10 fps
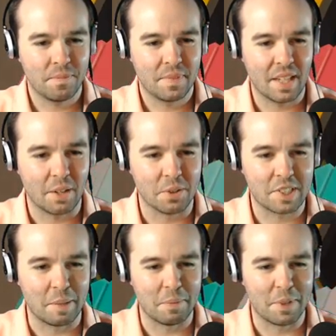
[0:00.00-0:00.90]
That hole's
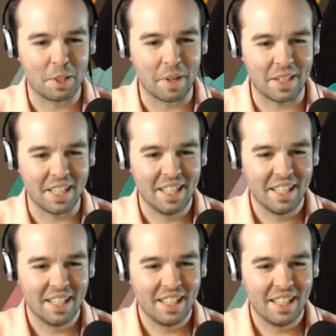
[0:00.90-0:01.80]
coming pretty quickly.
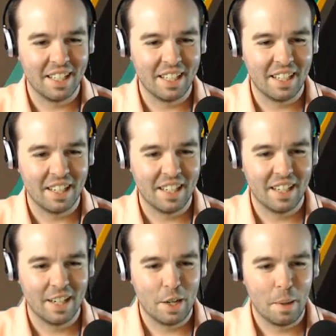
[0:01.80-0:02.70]

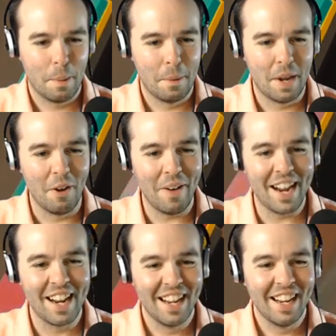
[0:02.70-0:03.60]
God, just go. No way.
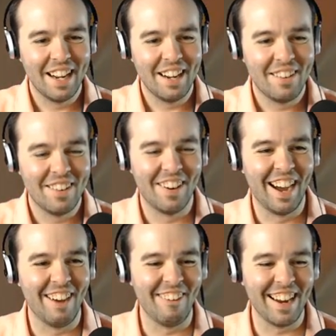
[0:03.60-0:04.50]
Just go. No.
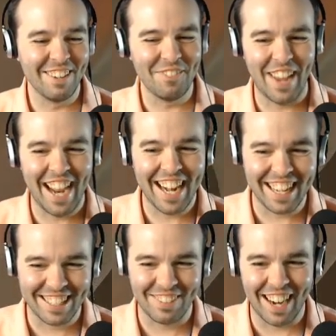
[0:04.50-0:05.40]
Oh, you panicked.
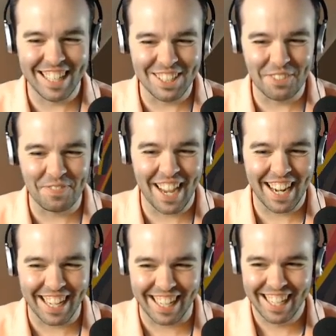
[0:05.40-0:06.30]
Why
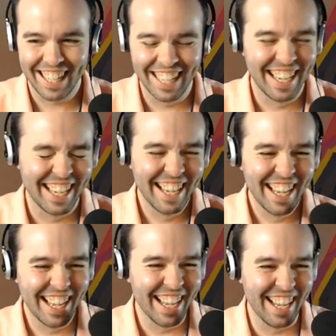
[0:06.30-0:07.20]
did
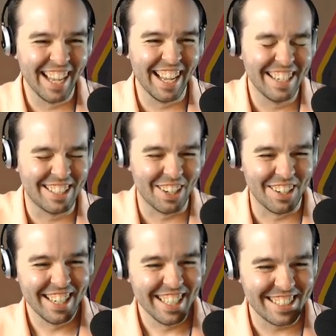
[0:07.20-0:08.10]
you
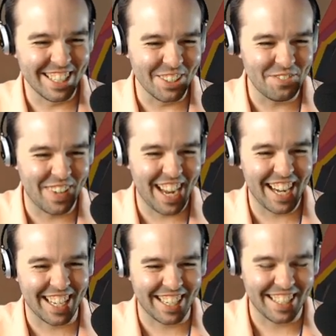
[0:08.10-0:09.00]
panic? Don't
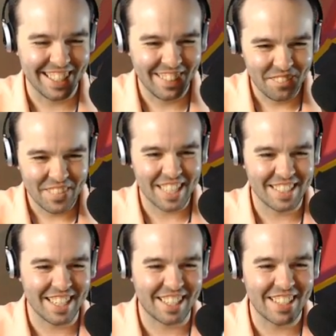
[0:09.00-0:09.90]
panic. It's
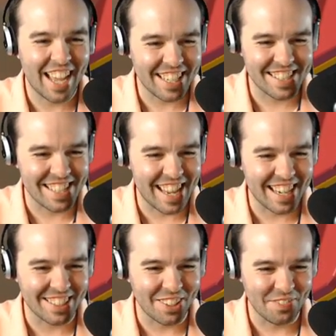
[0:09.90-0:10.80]
like Gladys said.
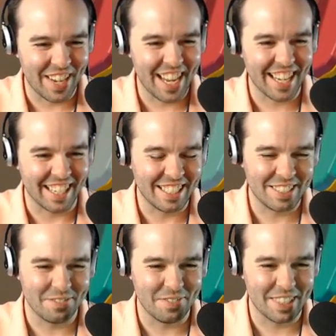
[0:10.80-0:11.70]
Don't panic. It's
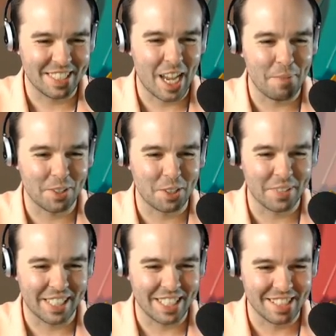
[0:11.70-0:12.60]
topical
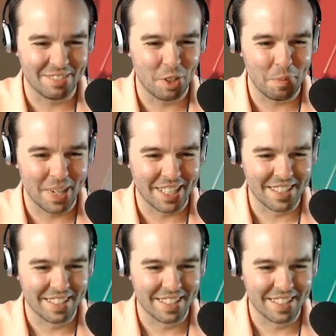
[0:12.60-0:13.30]
because robots.